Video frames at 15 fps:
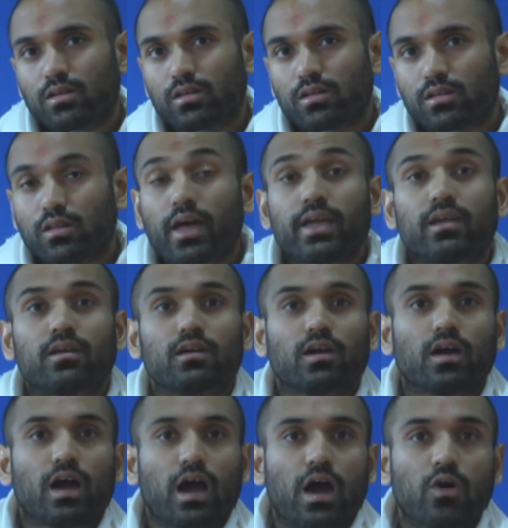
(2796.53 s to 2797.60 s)
like
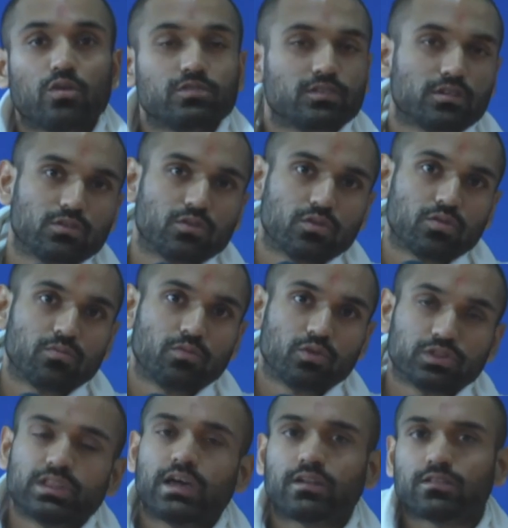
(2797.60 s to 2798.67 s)
our Sadguru
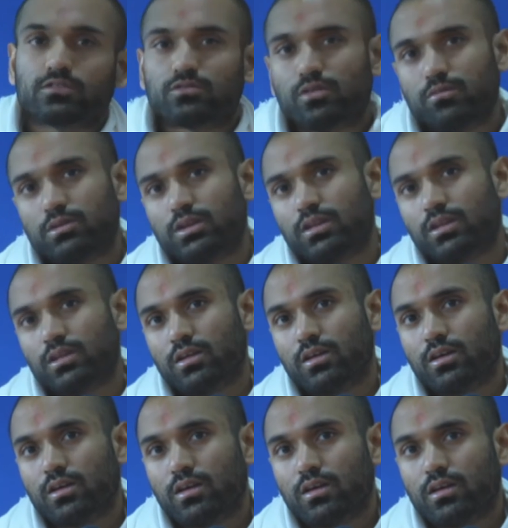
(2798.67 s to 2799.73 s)
Muktanand Swami,
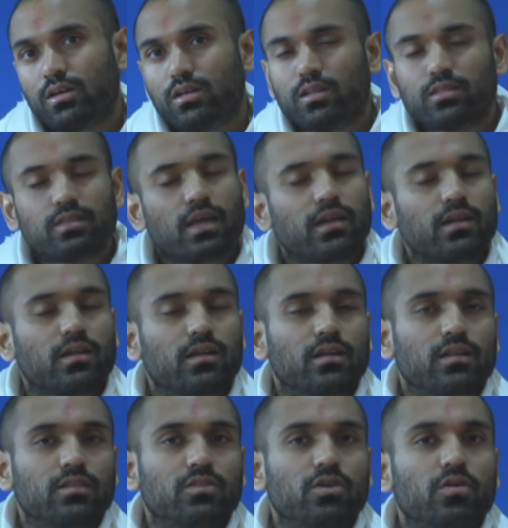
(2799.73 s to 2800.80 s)
then
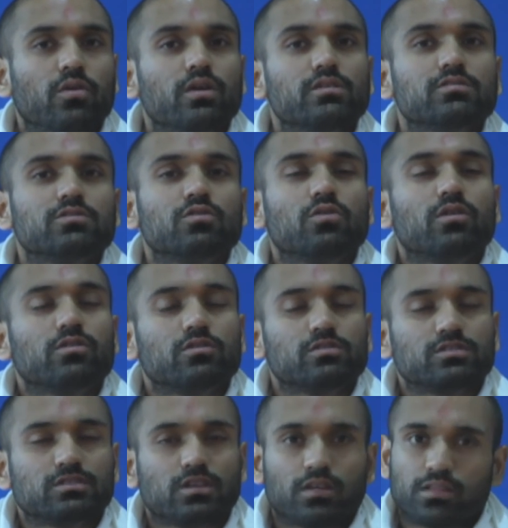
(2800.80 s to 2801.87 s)
there is no other
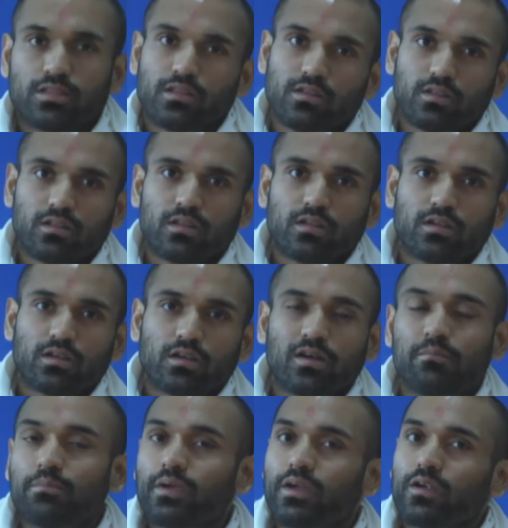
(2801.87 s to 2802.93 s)
Sant
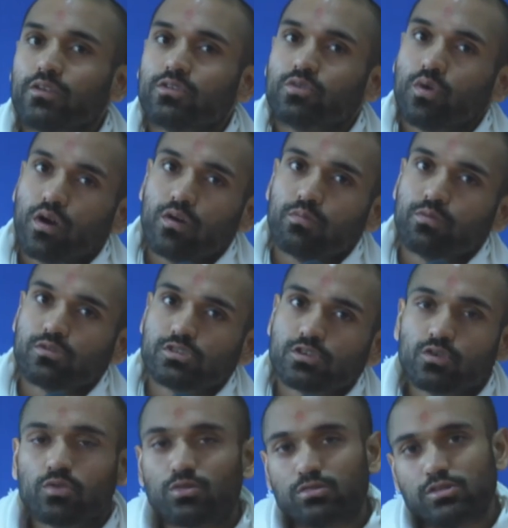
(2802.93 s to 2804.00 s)
compared to our Puja
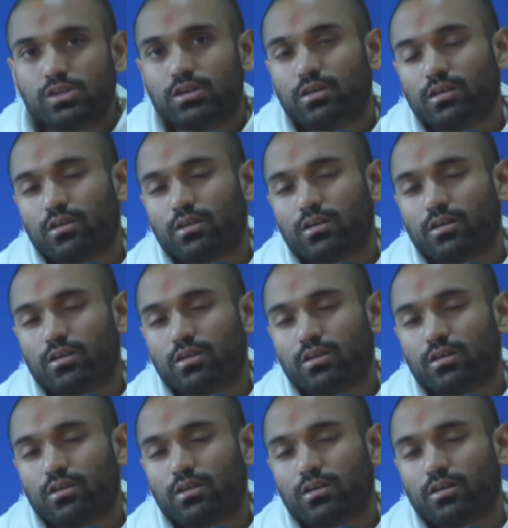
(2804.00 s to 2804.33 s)
Guruji.